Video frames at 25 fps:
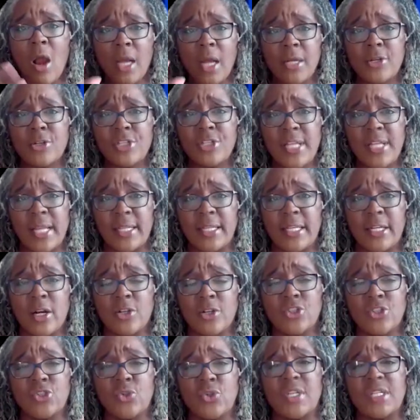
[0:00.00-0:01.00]
are
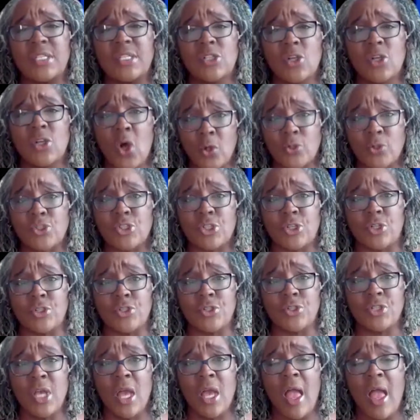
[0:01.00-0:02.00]
understanding our students'
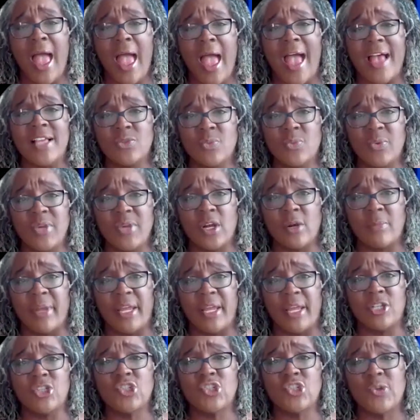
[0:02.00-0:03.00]
cultures as
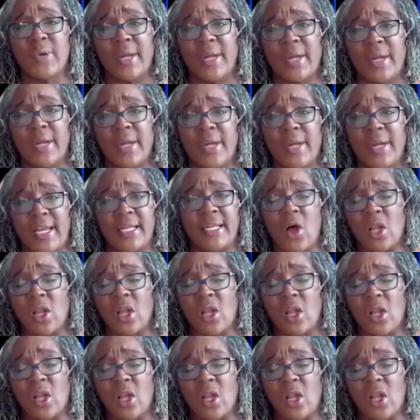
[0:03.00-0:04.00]
we are being trained
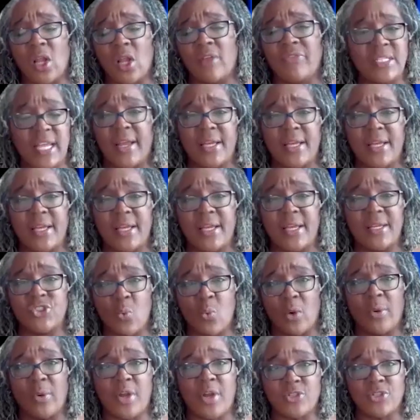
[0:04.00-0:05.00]
in all of these
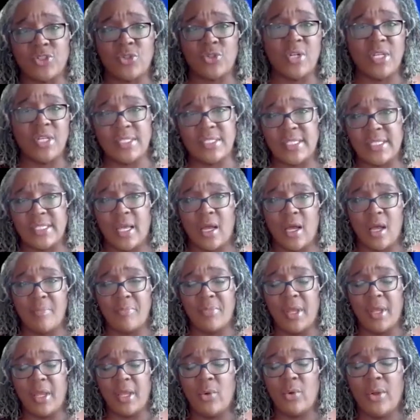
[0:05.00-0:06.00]
areas to work with our
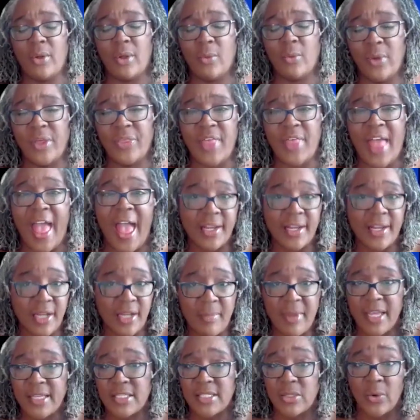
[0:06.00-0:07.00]
students with
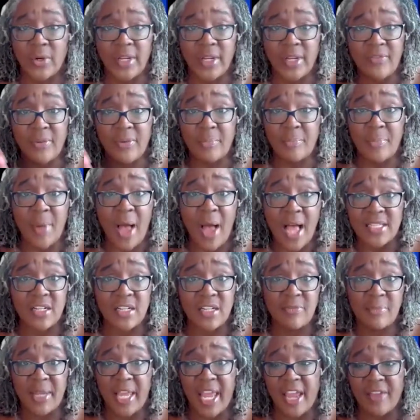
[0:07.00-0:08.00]
academics or even
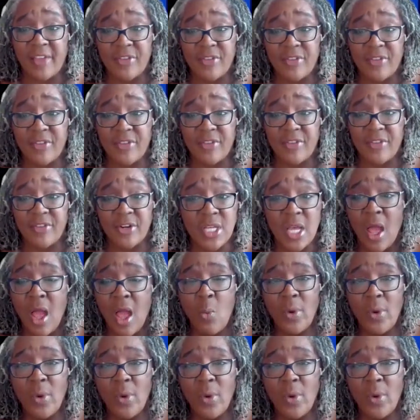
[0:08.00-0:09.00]
positive
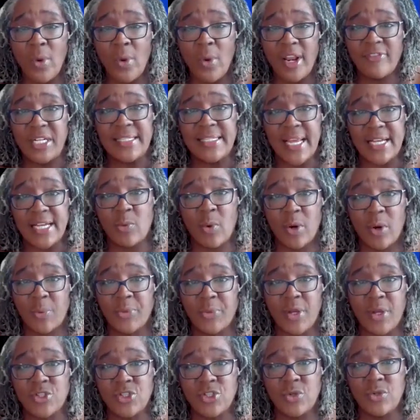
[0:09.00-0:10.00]
behaviors. Whatever we
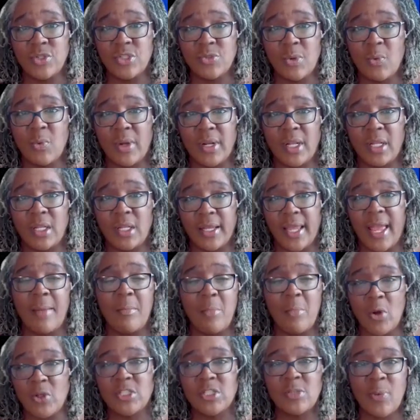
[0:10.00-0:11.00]
decide to work with our students, we
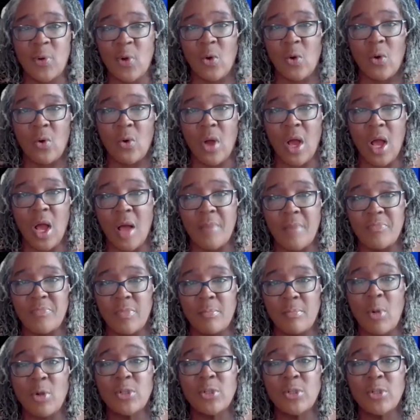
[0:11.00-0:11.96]
want to look at multiple